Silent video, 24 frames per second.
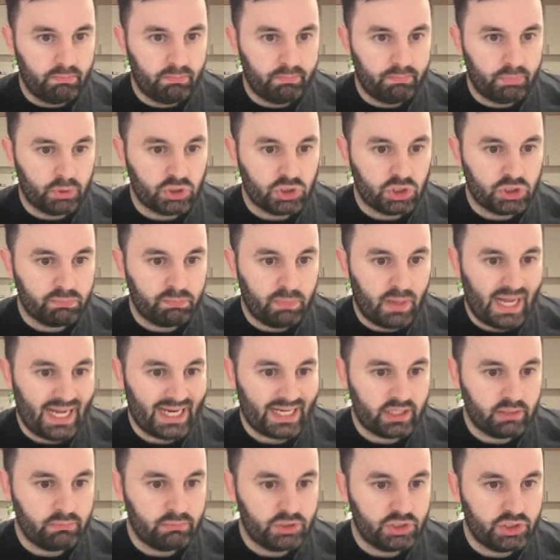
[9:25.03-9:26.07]
but just
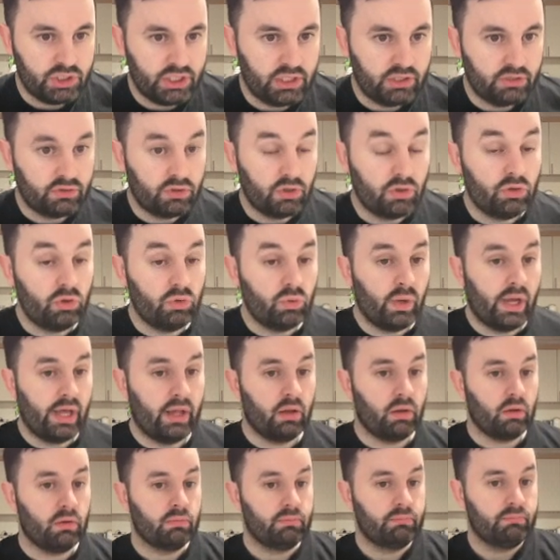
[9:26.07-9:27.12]
backing Machida to do
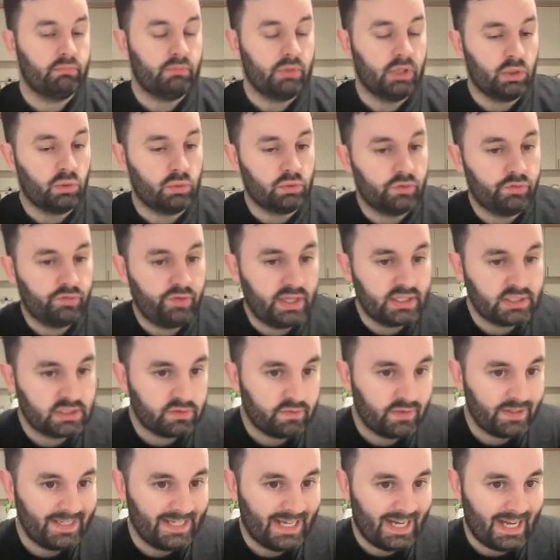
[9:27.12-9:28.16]
well,
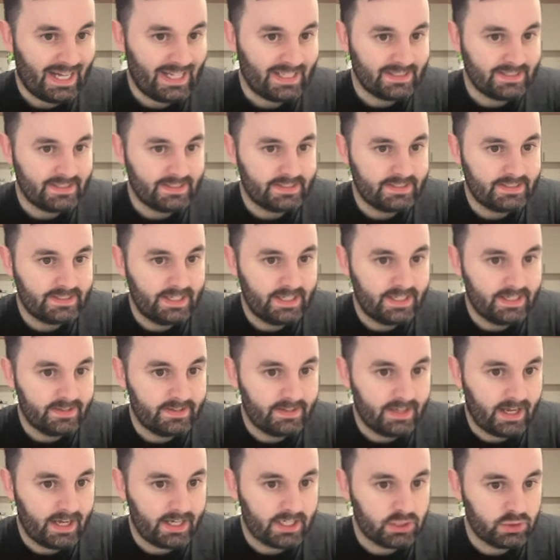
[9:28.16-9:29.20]
defensively and in
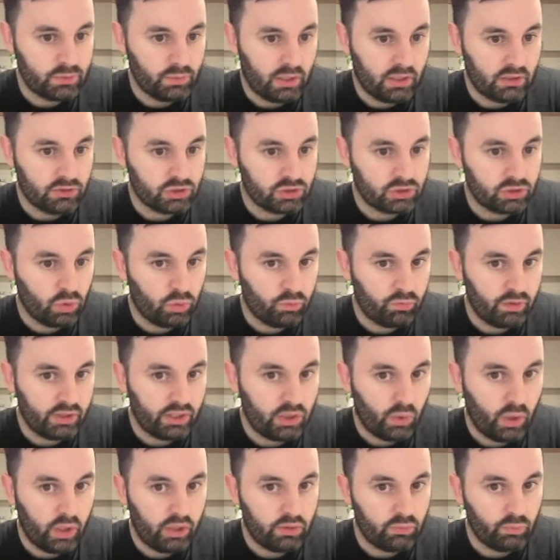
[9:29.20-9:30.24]
attack as well. Just hopefully
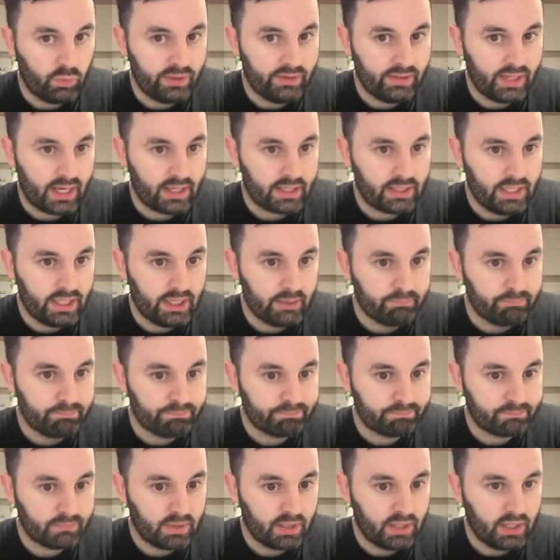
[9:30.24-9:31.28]
go out and win that game
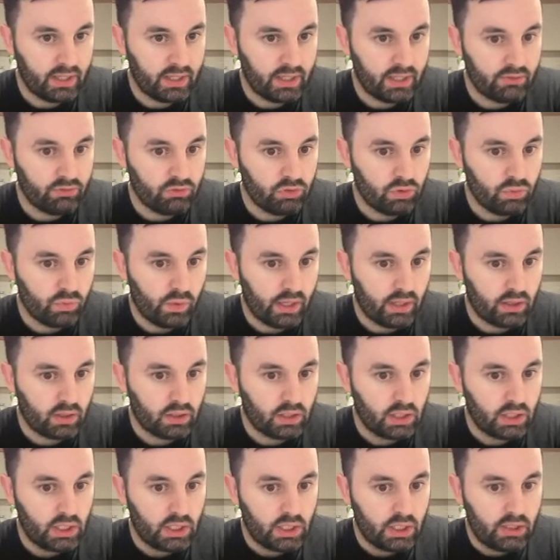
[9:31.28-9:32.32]
and do well.
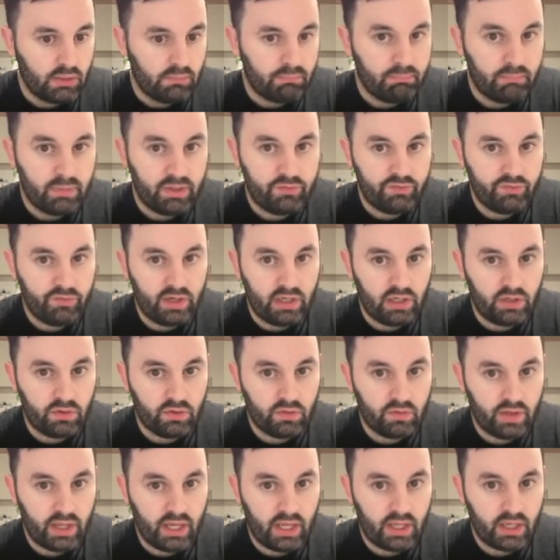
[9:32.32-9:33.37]
Midfielder
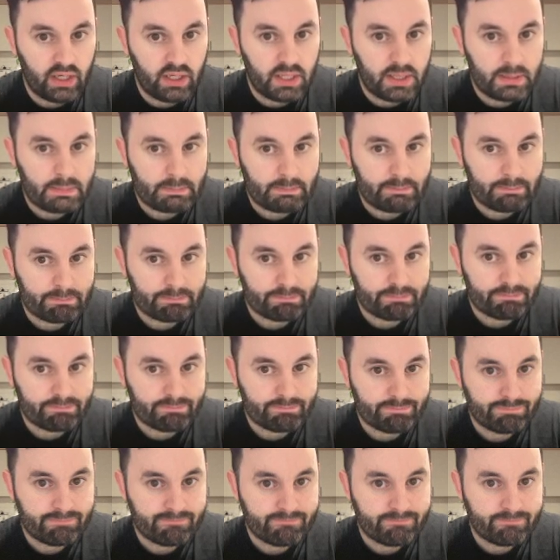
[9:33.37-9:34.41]
then,
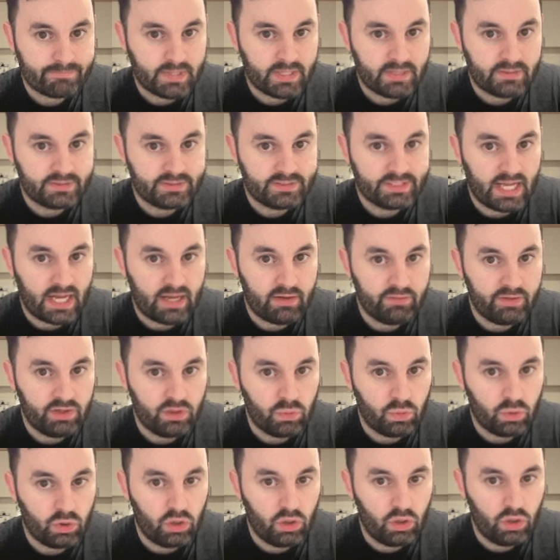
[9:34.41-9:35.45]
Savio or